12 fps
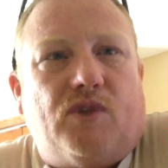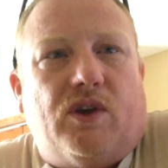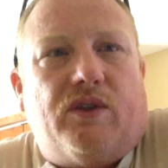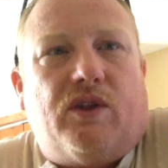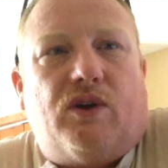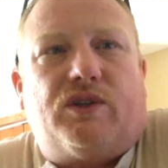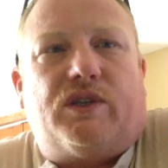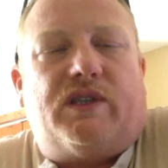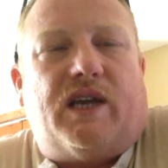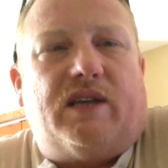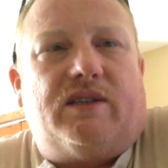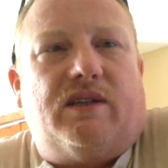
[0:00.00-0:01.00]
those are
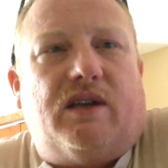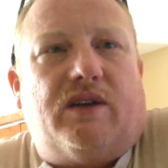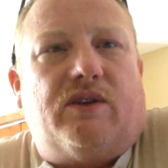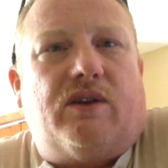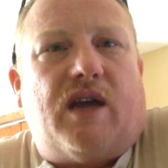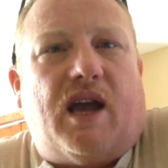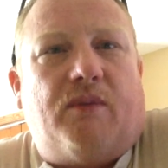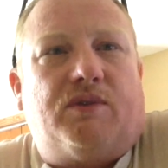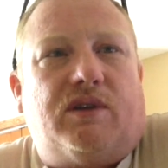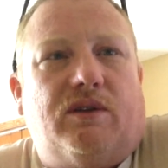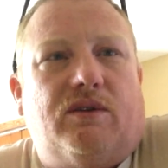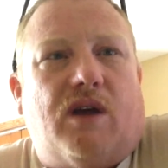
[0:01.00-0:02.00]
tested under
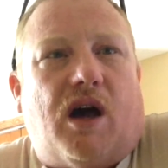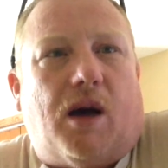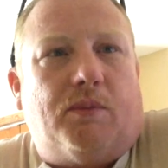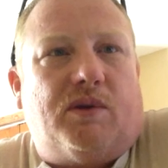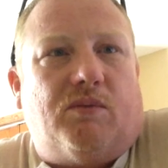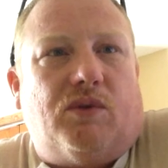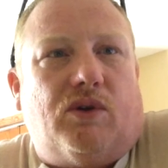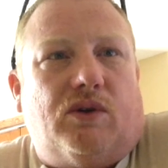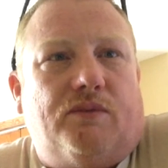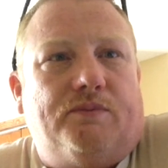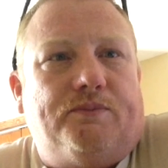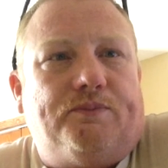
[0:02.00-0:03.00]
absolute optimal
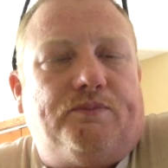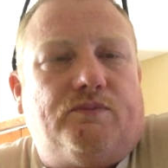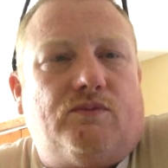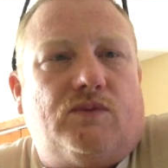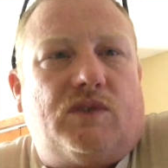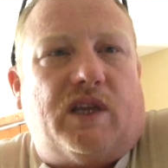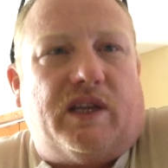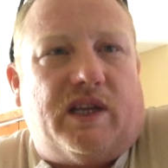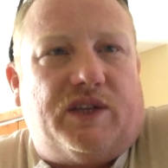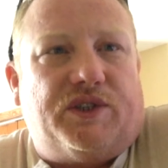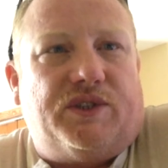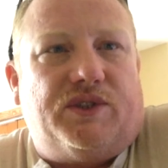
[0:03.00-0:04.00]

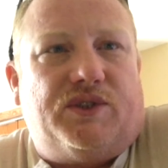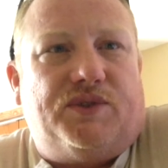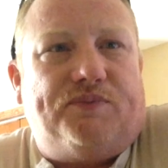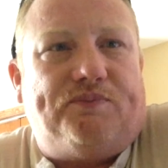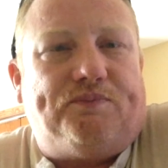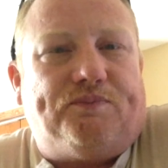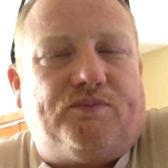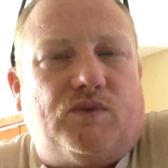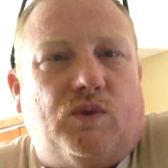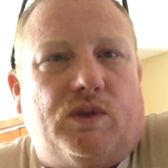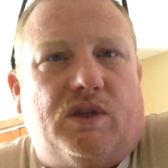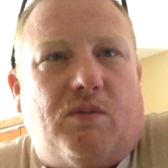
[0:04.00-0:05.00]
conditions,
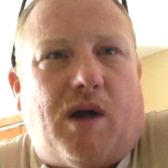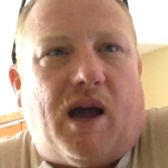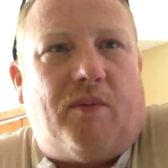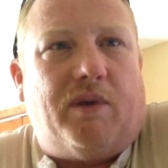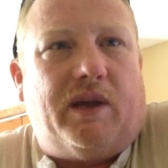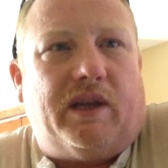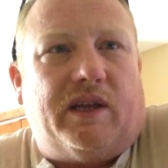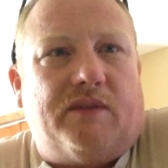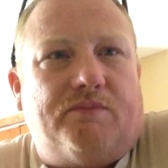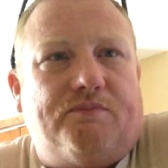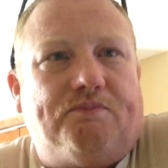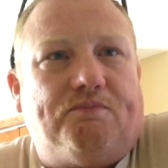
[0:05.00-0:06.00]
which in my
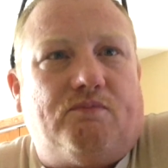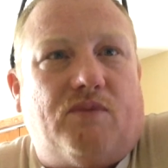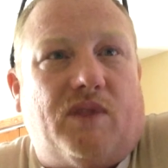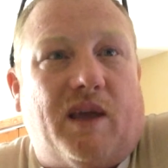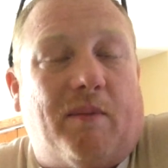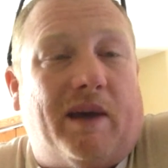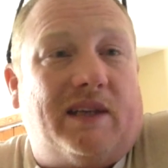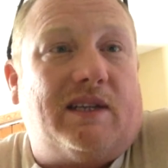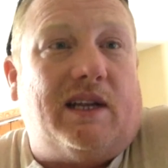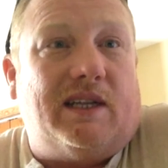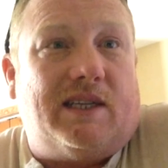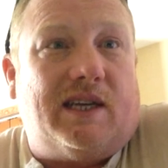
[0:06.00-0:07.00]
opinion, they
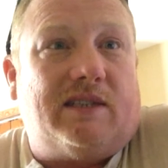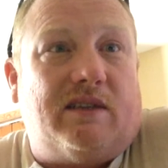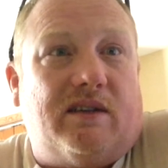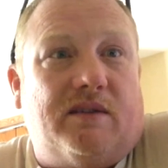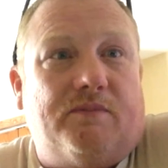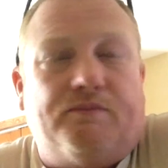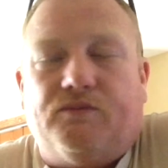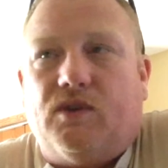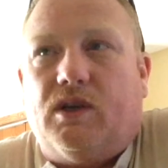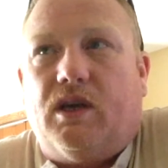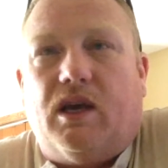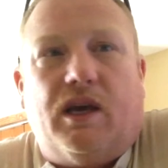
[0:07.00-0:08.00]
basically tested them
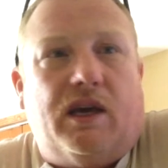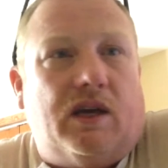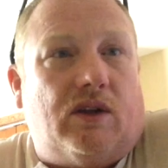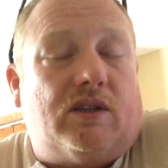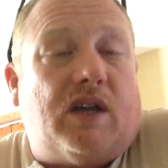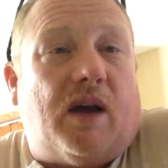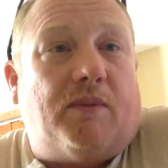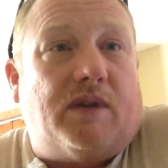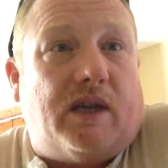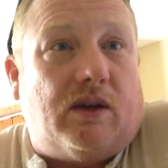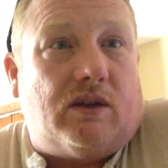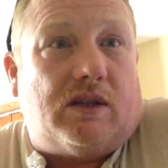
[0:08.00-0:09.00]
hilltop to
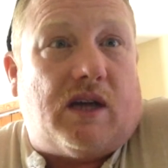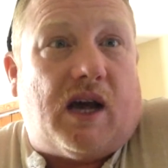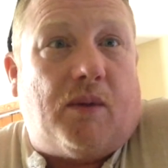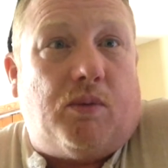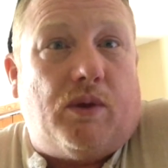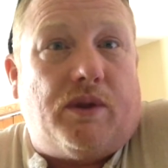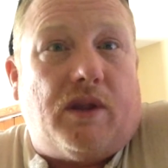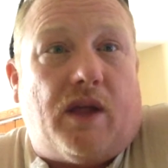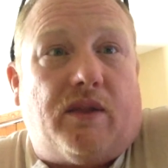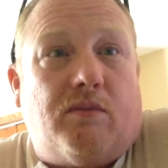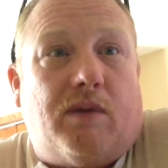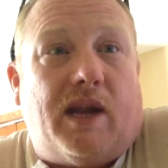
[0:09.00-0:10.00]
hilltop with
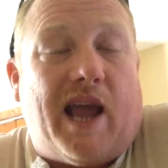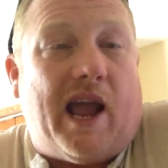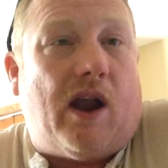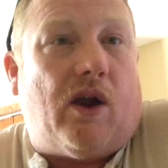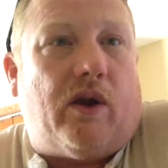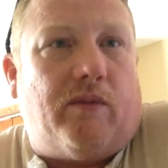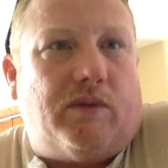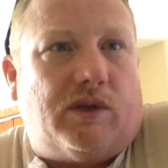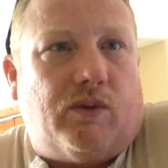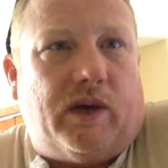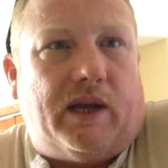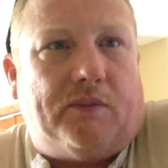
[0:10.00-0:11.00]
nothing but air in
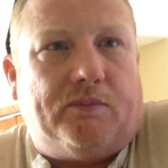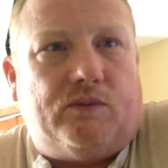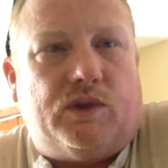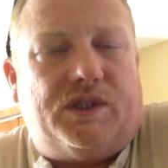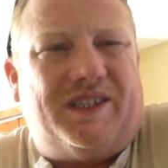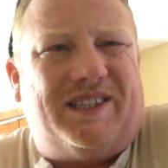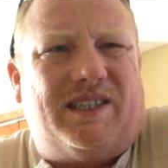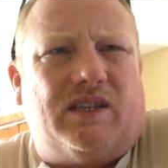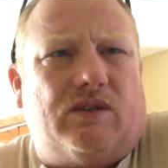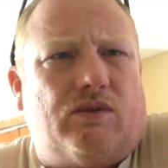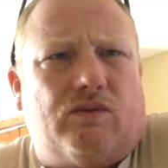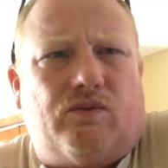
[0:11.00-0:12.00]
between, which just
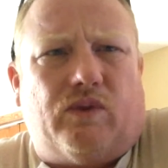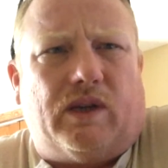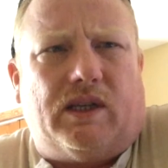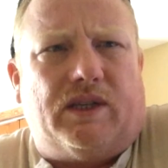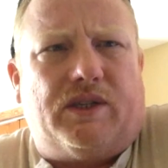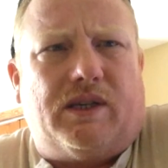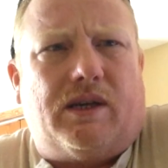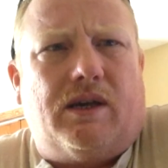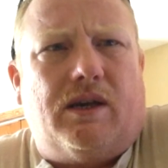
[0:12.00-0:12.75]
isn't realistic,